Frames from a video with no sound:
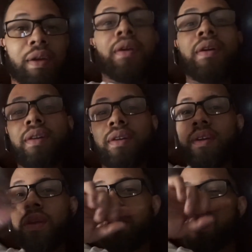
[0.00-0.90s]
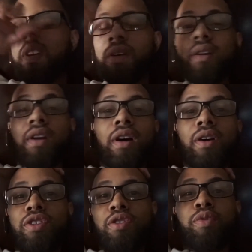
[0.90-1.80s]
I got that. Yeah, no,
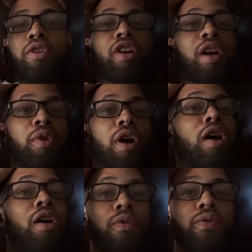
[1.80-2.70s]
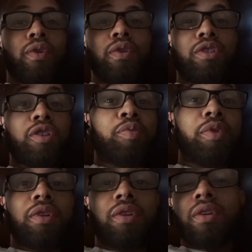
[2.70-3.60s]
she's put her name on all her food that she's
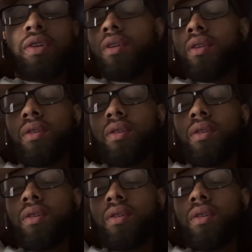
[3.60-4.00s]
putting in